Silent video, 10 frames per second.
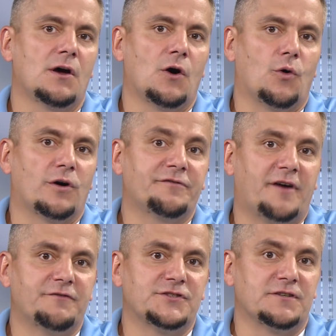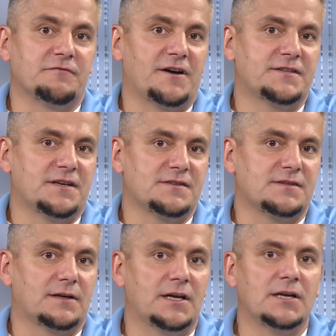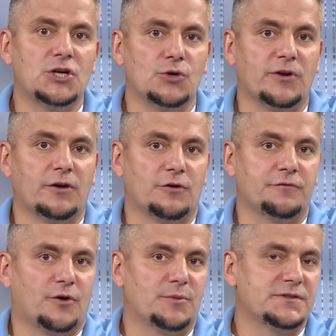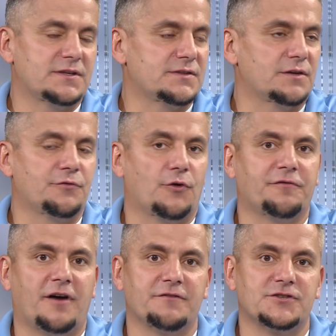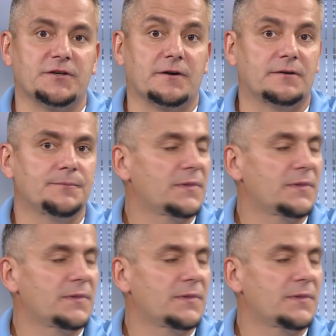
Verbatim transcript: or five G device testing, including conformance testing for five G N R.